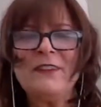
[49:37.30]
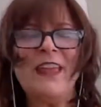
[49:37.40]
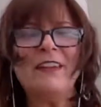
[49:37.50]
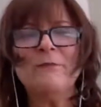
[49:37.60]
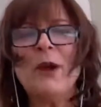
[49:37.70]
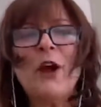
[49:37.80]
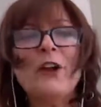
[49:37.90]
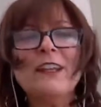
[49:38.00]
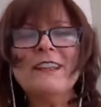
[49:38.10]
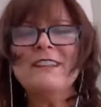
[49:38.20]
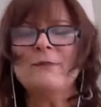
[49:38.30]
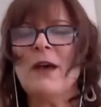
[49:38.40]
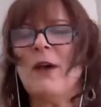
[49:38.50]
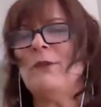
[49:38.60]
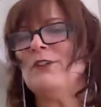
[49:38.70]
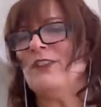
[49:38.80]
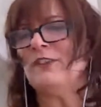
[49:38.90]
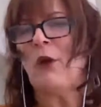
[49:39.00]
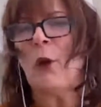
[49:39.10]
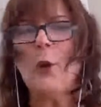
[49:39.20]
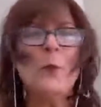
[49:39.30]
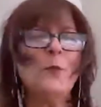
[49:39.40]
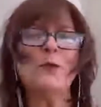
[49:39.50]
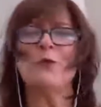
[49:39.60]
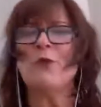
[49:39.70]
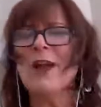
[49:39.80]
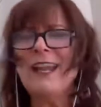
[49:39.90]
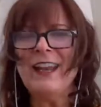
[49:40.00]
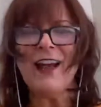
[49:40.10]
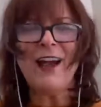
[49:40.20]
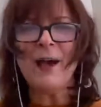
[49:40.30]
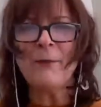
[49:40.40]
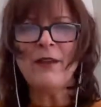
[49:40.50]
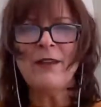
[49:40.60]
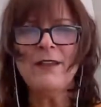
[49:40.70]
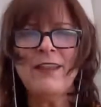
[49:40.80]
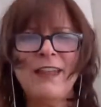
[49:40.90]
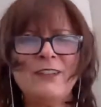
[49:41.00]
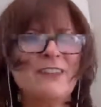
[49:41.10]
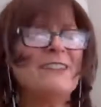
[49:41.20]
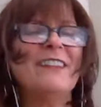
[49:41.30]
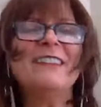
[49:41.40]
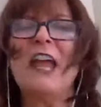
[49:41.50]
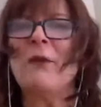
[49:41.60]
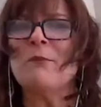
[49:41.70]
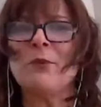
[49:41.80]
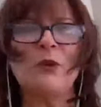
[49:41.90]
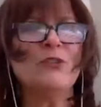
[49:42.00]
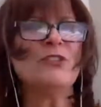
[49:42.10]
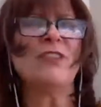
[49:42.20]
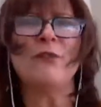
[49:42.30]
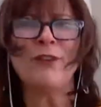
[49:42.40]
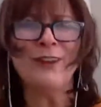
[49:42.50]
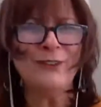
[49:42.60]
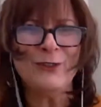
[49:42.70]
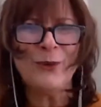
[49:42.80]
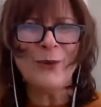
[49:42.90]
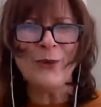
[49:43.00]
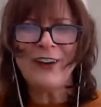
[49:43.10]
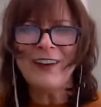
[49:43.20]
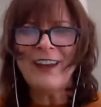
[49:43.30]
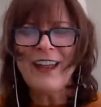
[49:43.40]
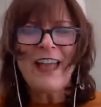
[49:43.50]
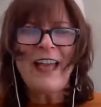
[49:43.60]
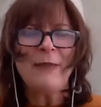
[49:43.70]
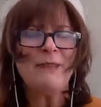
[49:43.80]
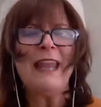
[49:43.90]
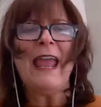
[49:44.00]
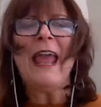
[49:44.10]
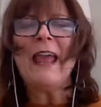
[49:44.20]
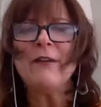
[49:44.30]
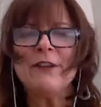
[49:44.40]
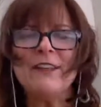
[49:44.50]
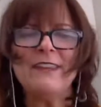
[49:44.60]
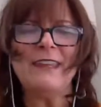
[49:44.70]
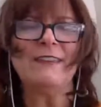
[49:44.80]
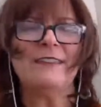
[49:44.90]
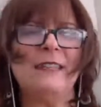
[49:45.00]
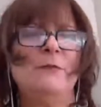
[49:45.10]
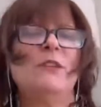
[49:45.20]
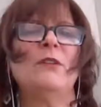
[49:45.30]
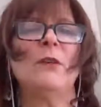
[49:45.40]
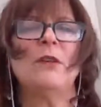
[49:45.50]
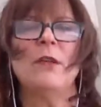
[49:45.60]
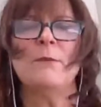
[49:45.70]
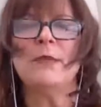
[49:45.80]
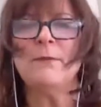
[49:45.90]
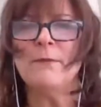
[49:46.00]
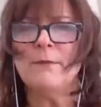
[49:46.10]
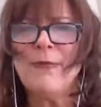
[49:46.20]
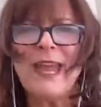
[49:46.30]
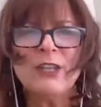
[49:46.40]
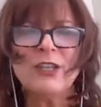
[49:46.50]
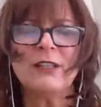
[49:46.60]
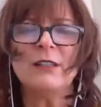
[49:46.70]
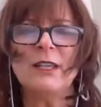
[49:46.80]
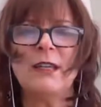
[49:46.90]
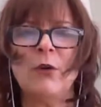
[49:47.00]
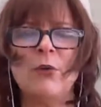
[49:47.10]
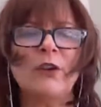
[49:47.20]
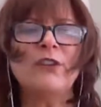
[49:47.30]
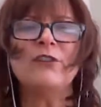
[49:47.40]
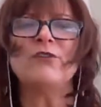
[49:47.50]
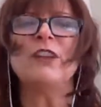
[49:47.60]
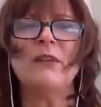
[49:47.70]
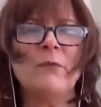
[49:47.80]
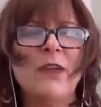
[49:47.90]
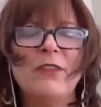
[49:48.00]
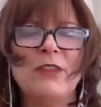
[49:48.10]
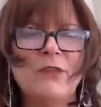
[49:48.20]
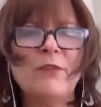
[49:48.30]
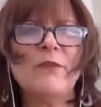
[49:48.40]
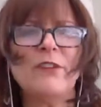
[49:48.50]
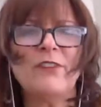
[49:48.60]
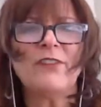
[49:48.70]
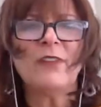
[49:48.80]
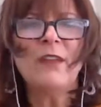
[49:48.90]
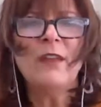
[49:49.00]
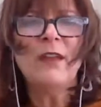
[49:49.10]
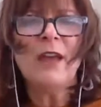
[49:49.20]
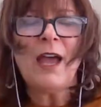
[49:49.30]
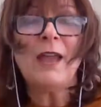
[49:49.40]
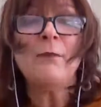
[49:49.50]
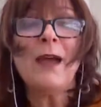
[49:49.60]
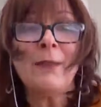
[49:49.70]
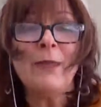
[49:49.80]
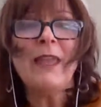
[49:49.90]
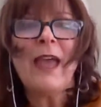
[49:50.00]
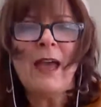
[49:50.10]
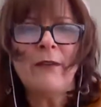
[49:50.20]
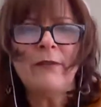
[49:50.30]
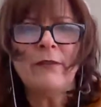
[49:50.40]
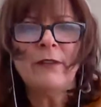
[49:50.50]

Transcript: That parking spot would just open right up just as I approached the front door. I mean, everything seemed to be magically orchestrated by the universe on my behalf.